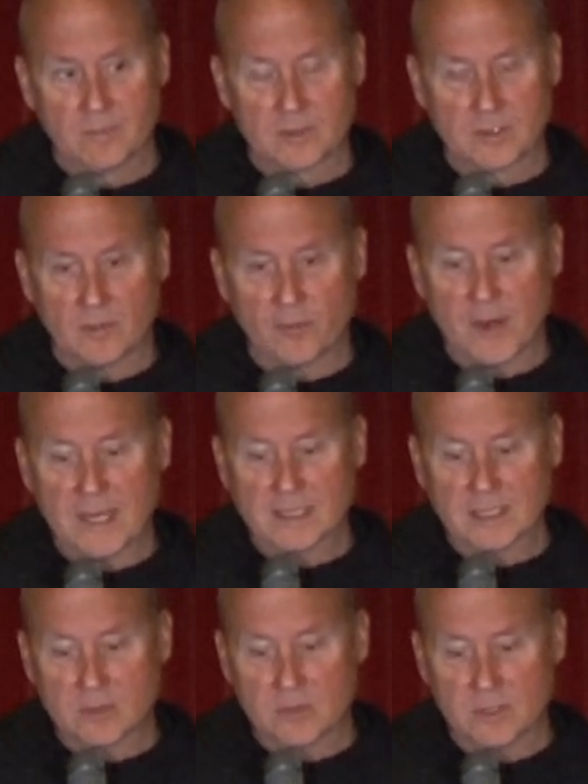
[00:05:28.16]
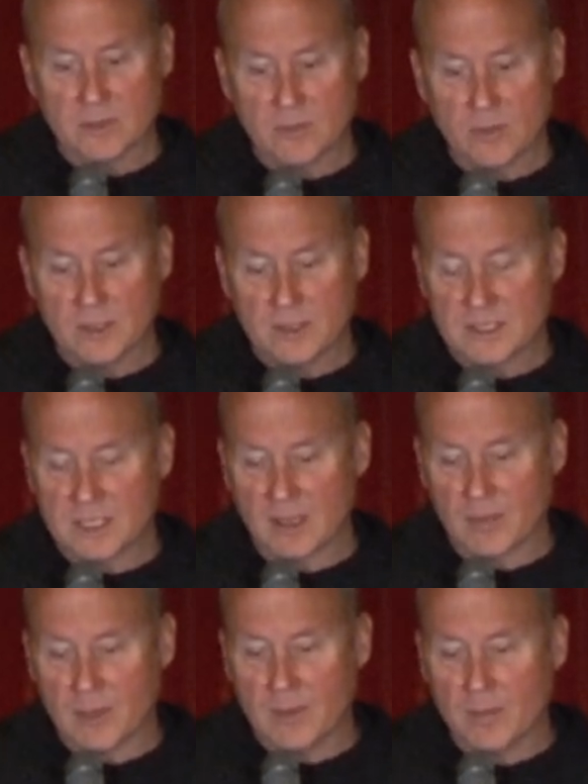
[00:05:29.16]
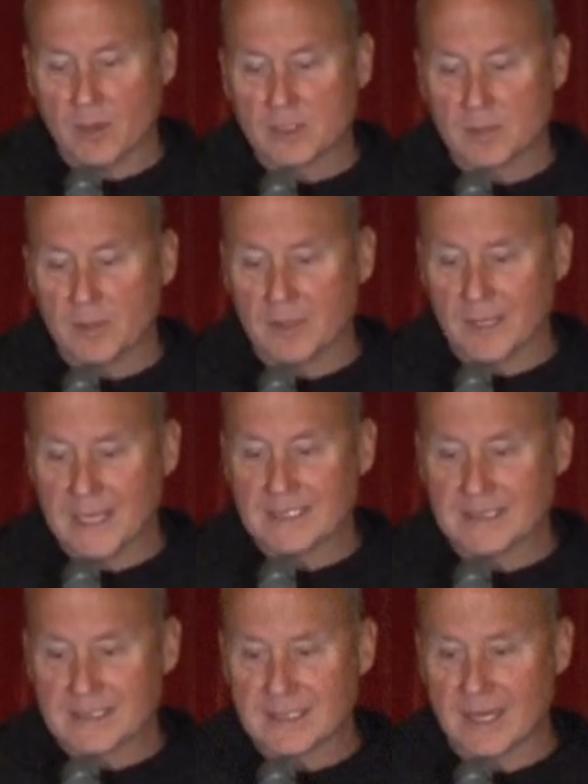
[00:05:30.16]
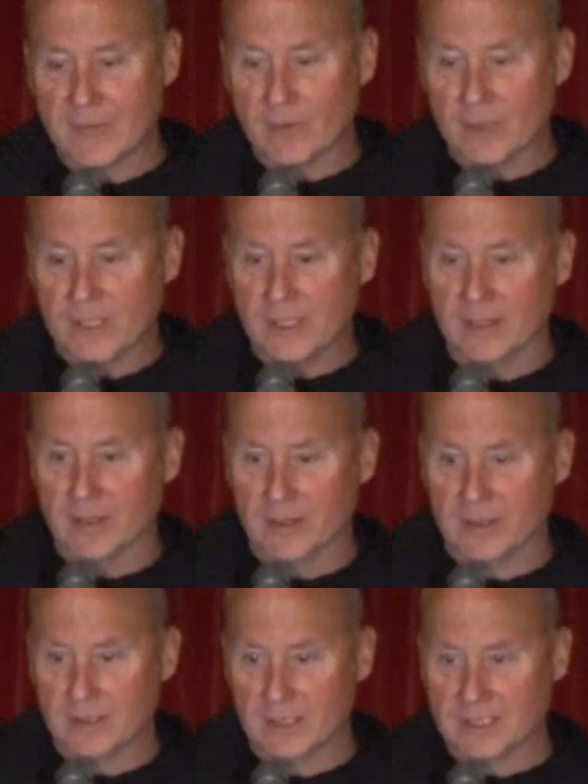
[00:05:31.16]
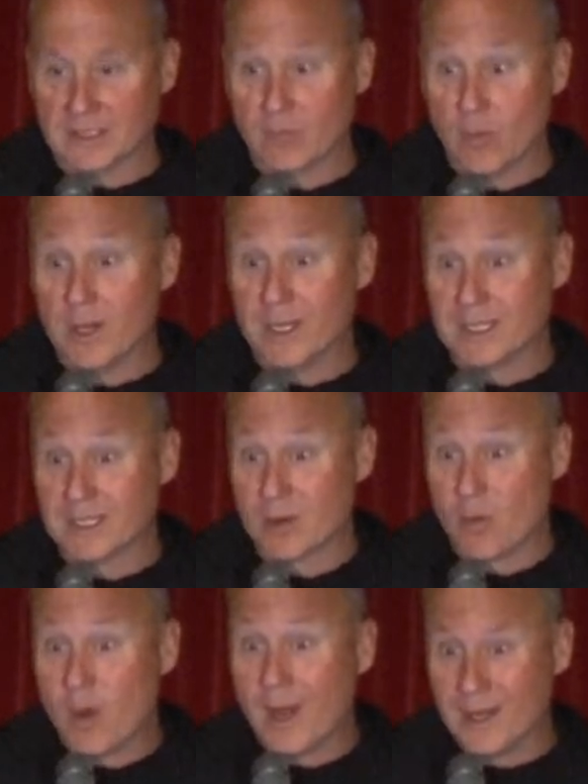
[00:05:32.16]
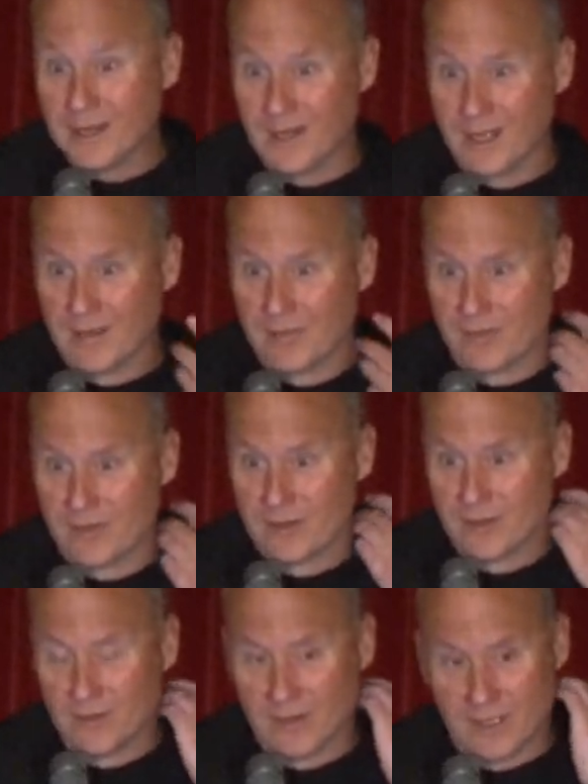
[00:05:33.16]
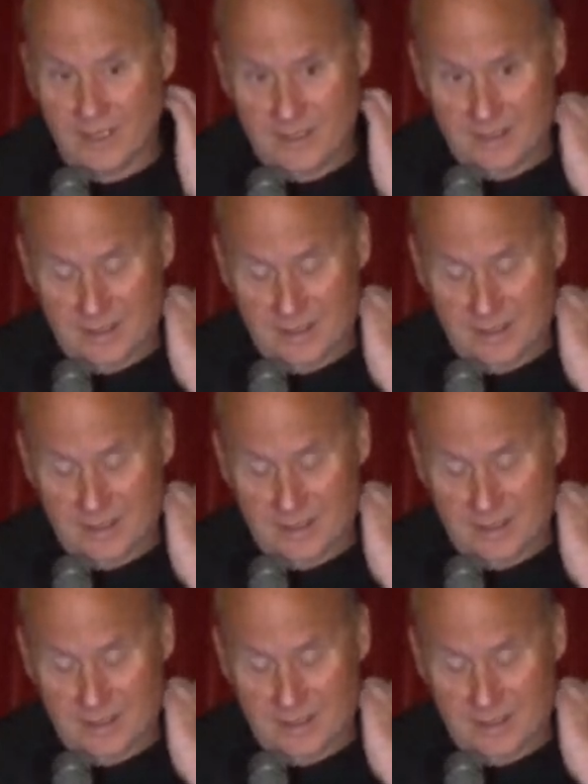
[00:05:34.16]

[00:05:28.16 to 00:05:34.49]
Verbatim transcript: So Francis would, would celebrate multiple Lents every year, as if one isn't quite enough, right?